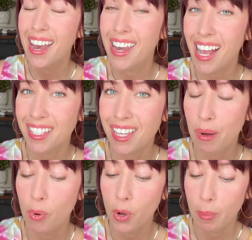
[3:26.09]
Next
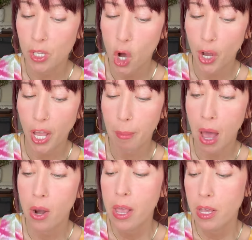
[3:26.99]
up, we're going to be talking
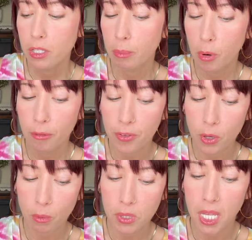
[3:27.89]
about some
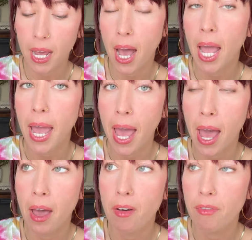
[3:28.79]
perfumes that I
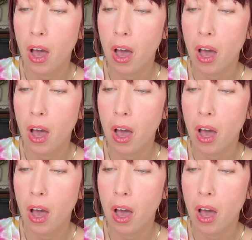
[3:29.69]
have,